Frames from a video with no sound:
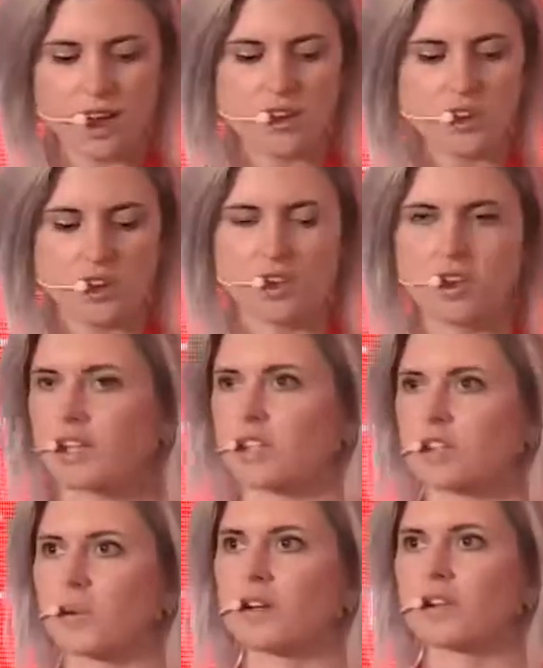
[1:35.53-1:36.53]
and so I think
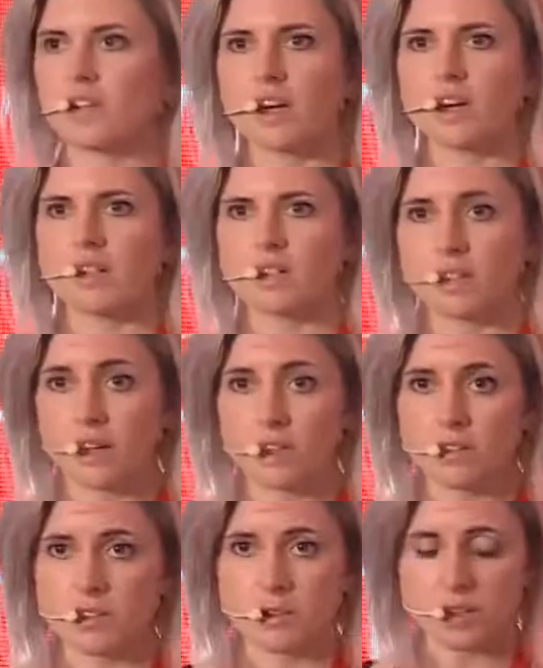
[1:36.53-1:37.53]
it's worth taking a
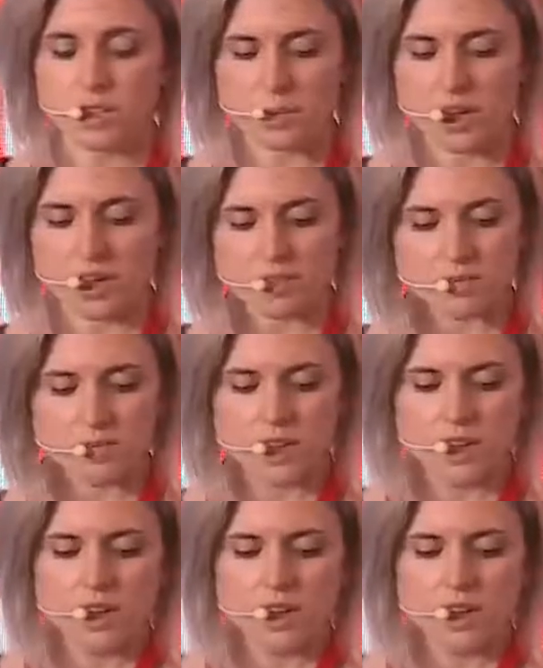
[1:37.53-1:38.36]
second to explain